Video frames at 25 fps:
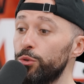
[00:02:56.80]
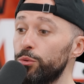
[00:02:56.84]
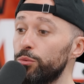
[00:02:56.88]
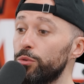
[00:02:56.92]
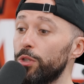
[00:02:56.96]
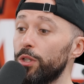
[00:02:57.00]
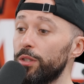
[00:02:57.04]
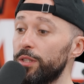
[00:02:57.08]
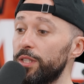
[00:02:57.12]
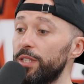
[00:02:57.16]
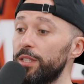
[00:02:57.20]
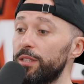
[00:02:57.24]
do
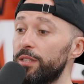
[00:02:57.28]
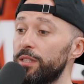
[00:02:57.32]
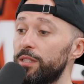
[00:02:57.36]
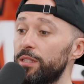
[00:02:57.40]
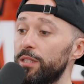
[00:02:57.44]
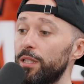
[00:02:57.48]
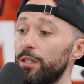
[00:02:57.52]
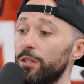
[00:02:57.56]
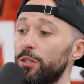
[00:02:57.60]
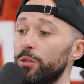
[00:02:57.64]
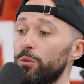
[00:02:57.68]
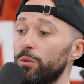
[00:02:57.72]
not need the
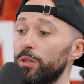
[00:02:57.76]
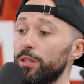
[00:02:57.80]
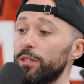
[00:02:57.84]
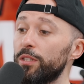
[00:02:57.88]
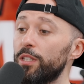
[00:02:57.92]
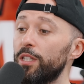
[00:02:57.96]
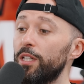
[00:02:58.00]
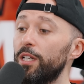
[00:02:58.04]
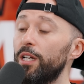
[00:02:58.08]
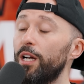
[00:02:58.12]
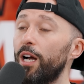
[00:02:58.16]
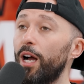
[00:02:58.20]
Silca one.
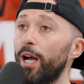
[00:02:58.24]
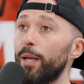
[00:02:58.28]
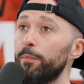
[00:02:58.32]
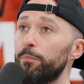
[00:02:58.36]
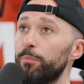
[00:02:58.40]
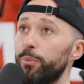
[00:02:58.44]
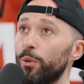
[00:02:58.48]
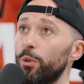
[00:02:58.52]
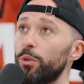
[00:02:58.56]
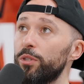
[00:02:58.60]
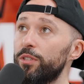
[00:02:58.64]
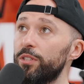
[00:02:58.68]
I
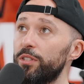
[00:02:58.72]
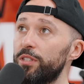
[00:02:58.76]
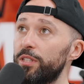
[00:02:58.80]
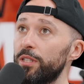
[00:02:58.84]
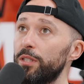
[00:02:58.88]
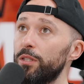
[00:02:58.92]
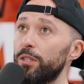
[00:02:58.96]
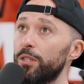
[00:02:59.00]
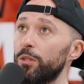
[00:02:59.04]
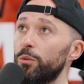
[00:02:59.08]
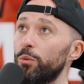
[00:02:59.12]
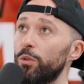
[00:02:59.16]
bought a
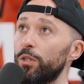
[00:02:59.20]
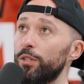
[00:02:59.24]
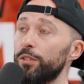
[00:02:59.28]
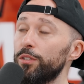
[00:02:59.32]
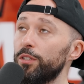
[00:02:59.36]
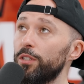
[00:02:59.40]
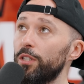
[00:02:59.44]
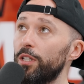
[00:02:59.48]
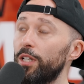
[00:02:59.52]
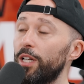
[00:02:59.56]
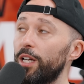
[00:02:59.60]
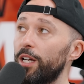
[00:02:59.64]
Silca
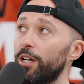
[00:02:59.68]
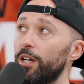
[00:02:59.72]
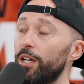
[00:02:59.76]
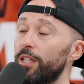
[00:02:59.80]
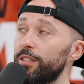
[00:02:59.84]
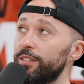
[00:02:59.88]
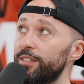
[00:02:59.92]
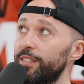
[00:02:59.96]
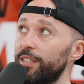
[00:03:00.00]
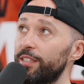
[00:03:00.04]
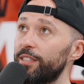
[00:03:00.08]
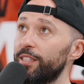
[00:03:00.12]
one
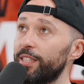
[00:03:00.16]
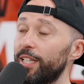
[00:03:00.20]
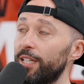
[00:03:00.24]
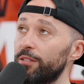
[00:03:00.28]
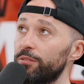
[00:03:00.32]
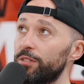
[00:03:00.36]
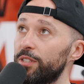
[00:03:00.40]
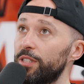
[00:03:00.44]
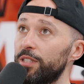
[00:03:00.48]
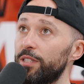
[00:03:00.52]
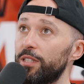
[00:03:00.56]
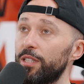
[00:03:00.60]

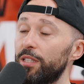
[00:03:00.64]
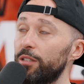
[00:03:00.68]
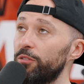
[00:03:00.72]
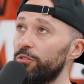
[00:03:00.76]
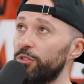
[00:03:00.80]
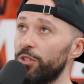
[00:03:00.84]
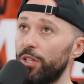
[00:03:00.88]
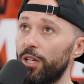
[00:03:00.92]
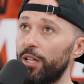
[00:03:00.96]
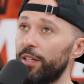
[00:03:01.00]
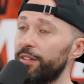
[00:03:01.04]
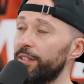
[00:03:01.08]
discounted,
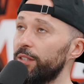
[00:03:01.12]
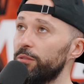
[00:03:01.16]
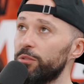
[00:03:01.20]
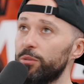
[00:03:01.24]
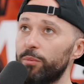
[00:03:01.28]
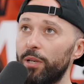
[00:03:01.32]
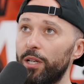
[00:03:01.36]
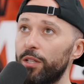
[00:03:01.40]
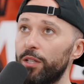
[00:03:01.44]
I think it was